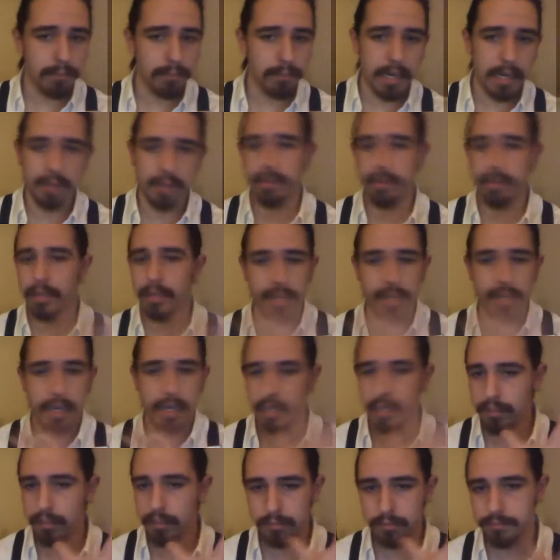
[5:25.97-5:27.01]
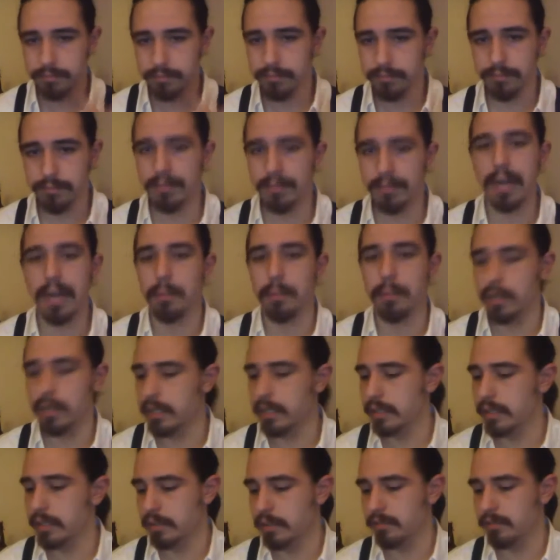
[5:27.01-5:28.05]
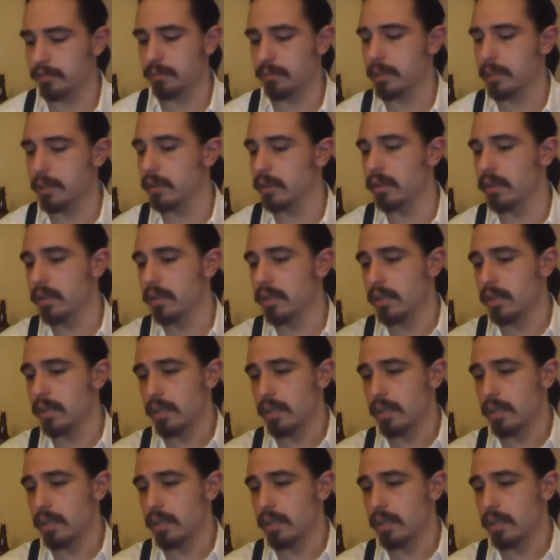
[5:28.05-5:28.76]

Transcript: anything in that family of beer,